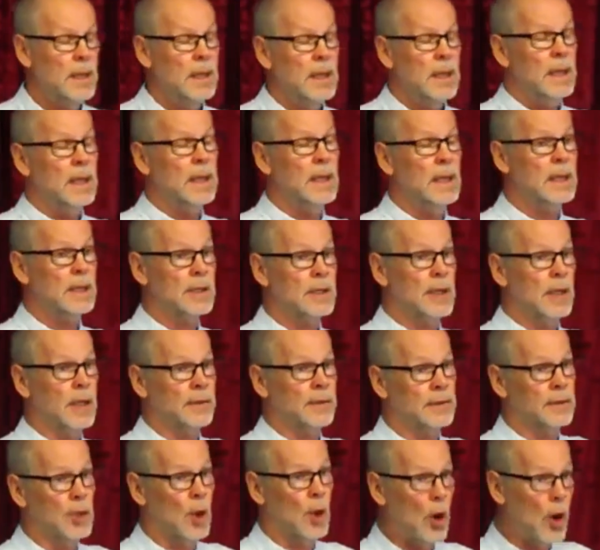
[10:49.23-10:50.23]
is that
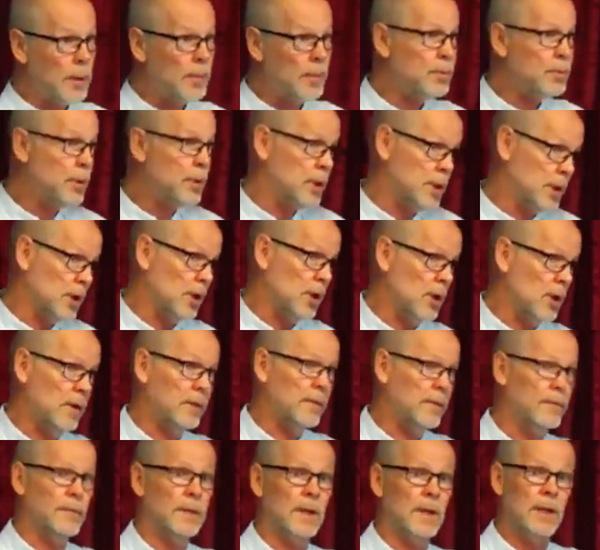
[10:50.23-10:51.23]
God preserve
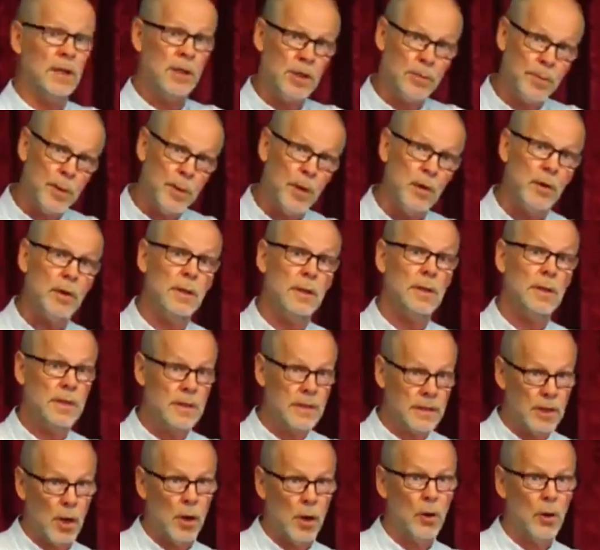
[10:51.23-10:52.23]
their spirit,
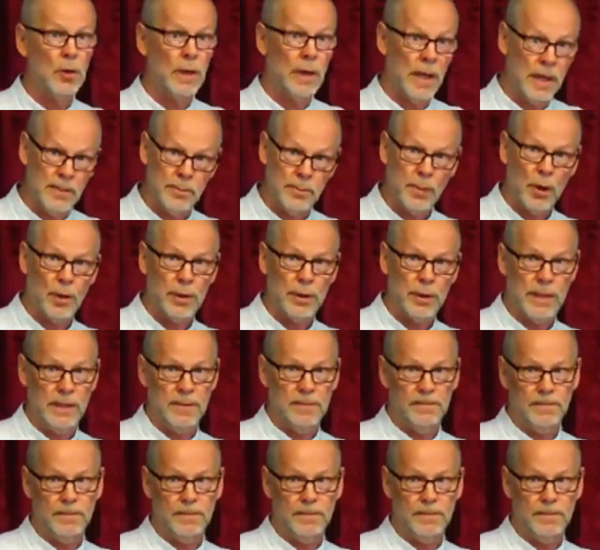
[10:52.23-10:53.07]
soul, and body.